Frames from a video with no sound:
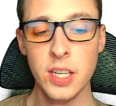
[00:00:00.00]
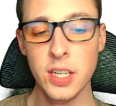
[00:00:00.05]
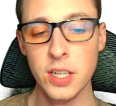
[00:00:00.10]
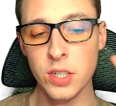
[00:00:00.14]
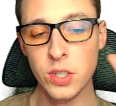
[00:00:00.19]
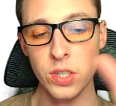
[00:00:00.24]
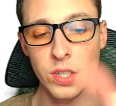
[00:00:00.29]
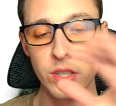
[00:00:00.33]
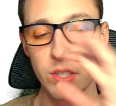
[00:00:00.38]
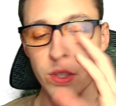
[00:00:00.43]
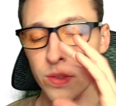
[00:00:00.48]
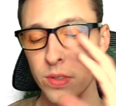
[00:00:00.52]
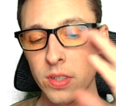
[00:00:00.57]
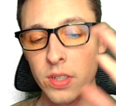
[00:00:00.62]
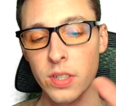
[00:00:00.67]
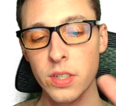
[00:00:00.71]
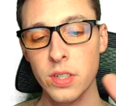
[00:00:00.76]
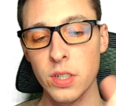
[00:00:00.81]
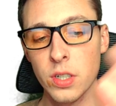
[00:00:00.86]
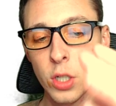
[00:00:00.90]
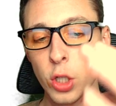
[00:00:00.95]
Just
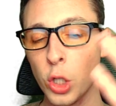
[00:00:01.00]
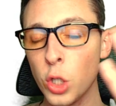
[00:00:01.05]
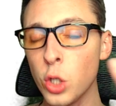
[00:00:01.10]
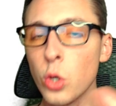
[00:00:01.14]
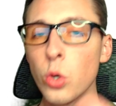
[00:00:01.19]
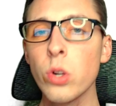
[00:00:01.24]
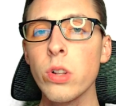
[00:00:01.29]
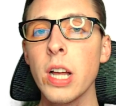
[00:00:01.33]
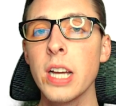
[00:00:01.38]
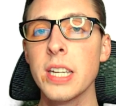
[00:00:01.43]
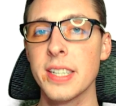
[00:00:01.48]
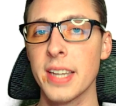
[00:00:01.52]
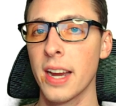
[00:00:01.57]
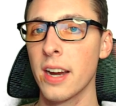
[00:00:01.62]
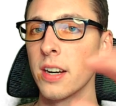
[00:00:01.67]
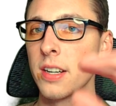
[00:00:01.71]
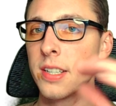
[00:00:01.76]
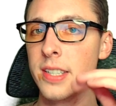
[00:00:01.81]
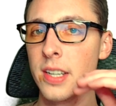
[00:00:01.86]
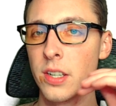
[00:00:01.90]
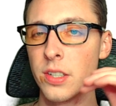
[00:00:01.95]
utilize
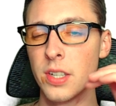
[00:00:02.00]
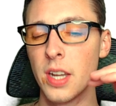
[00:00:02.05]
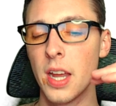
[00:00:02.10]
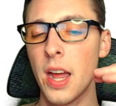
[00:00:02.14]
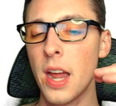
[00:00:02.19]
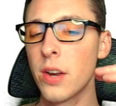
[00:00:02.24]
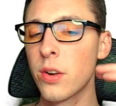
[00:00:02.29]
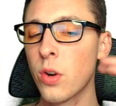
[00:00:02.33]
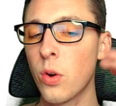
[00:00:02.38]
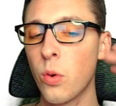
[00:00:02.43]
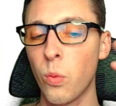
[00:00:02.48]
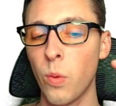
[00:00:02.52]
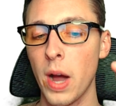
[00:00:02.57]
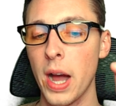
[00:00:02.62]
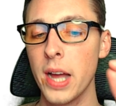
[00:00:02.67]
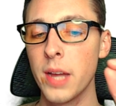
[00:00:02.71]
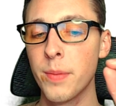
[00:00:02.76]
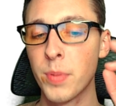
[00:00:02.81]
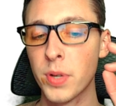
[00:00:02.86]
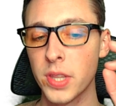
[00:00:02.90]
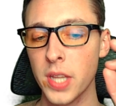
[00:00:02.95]
carousels. I don't know
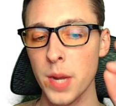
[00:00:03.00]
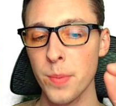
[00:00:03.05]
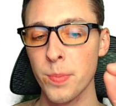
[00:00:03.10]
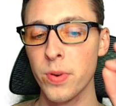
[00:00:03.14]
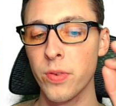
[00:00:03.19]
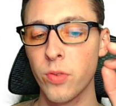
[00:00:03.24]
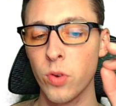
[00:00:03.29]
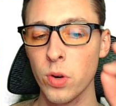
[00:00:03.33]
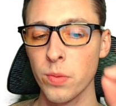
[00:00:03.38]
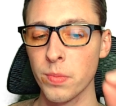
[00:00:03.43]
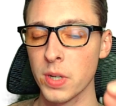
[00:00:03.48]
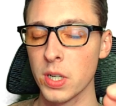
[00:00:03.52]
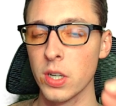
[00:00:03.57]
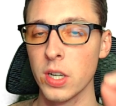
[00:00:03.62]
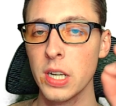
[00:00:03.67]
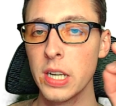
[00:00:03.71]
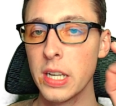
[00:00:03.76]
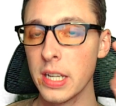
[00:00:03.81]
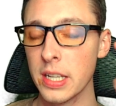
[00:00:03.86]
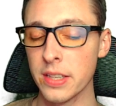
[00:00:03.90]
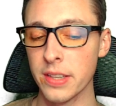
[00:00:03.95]
why, but they perform
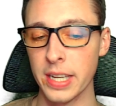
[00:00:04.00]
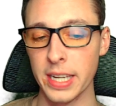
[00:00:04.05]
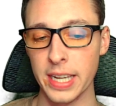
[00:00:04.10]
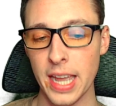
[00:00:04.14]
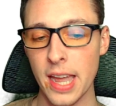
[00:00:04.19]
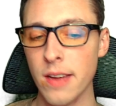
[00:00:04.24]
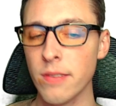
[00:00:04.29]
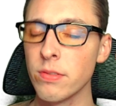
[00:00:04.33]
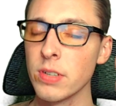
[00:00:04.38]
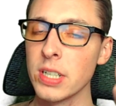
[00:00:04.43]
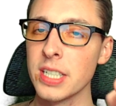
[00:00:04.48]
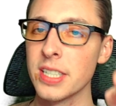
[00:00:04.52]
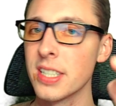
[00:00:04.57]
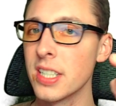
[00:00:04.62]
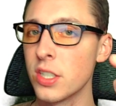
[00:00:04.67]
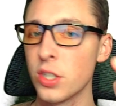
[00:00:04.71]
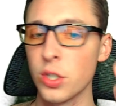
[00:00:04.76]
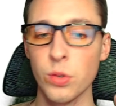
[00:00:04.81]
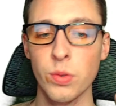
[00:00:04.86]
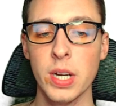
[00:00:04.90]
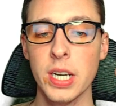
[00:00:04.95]
good in like every
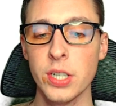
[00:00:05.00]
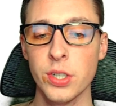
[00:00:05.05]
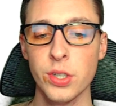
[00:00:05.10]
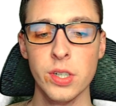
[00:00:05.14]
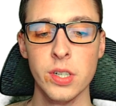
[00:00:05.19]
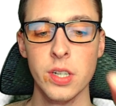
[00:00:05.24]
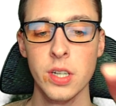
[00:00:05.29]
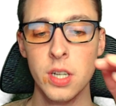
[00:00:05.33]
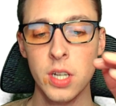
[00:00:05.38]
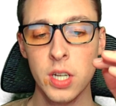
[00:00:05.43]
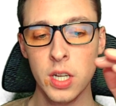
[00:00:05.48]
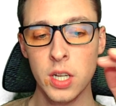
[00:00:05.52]
situation.